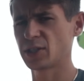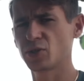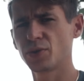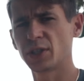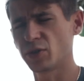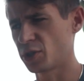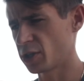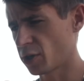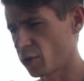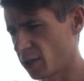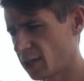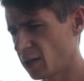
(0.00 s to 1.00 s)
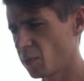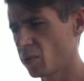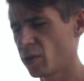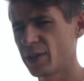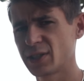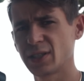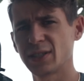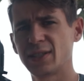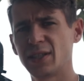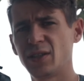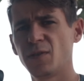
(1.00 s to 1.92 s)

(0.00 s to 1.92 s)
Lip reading: soon as you turn on the gimbal, this is the